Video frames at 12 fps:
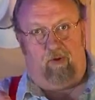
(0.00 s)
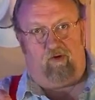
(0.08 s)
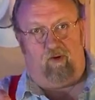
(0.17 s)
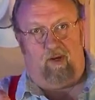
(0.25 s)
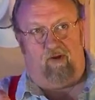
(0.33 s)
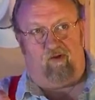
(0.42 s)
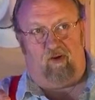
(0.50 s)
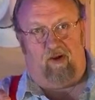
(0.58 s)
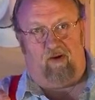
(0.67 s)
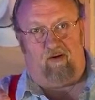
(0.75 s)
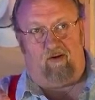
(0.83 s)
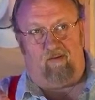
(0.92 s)
put your
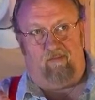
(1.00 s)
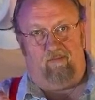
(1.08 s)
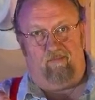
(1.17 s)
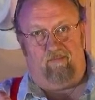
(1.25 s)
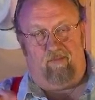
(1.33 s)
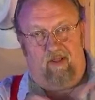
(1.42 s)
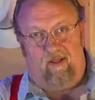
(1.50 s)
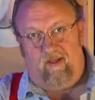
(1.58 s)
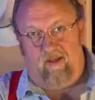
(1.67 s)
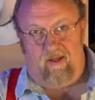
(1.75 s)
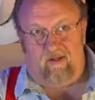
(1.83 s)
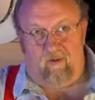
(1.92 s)
answer here.
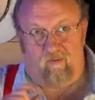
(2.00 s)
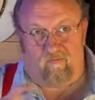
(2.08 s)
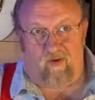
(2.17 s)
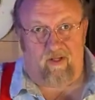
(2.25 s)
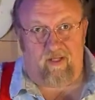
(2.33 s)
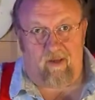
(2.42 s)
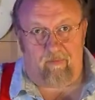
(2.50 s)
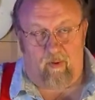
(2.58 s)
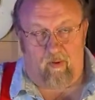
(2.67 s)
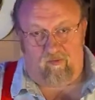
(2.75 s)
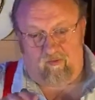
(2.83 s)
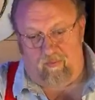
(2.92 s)
And you find that
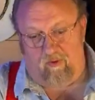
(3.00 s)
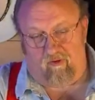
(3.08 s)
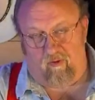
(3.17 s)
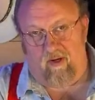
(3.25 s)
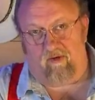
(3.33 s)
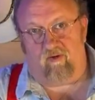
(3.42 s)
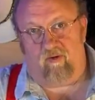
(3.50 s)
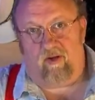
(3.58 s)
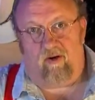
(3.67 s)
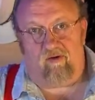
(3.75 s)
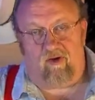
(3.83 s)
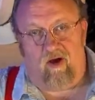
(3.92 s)
post to put your answer
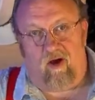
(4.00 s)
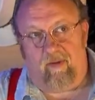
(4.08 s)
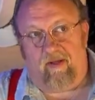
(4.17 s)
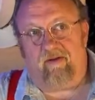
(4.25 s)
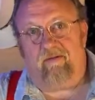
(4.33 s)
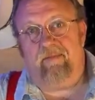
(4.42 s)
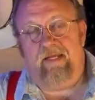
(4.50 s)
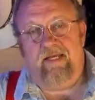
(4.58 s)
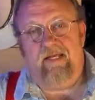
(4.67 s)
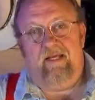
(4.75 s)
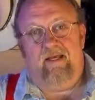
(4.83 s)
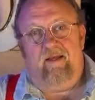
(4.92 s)
there as a comment.
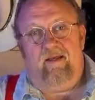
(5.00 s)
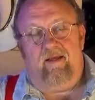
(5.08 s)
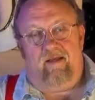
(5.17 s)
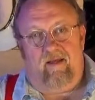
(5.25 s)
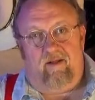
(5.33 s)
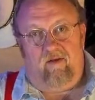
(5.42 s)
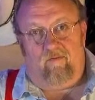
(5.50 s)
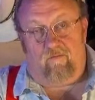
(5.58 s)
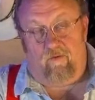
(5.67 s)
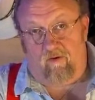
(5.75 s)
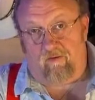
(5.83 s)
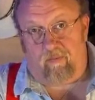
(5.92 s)
And
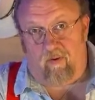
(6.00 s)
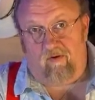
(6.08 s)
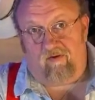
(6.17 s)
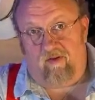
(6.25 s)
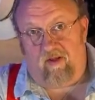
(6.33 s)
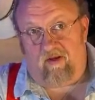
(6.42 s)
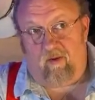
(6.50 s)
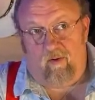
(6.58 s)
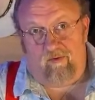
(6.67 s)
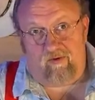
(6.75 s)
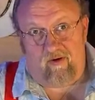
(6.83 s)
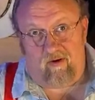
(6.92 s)
the first person that
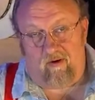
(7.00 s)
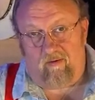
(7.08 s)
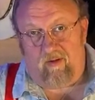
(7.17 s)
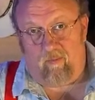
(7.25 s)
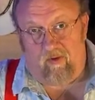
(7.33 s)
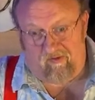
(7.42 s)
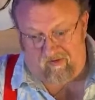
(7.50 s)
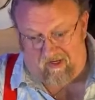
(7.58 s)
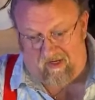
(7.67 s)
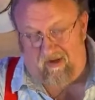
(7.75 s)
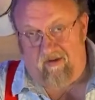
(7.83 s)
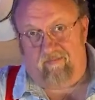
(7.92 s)
goes there that we
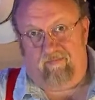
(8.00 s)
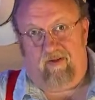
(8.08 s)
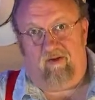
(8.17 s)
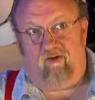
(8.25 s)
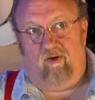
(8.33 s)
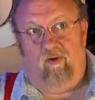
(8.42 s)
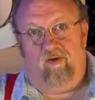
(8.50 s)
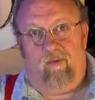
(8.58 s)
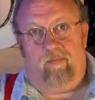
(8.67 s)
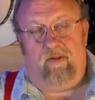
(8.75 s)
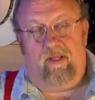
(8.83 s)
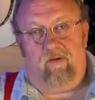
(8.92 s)
see that shows
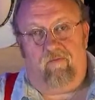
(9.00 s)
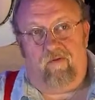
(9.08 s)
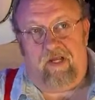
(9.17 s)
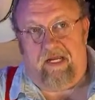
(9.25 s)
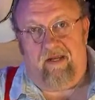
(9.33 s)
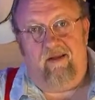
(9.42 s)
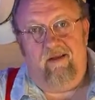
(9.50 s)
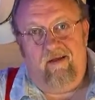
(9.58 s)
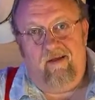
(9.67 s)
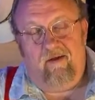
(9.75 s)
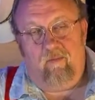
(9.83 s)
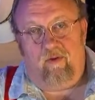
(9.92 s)
up on that feed
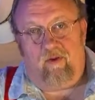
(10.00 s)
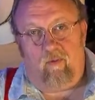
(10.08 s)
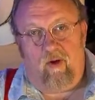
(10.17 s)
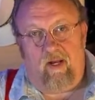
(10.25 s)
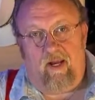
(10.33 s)
with the right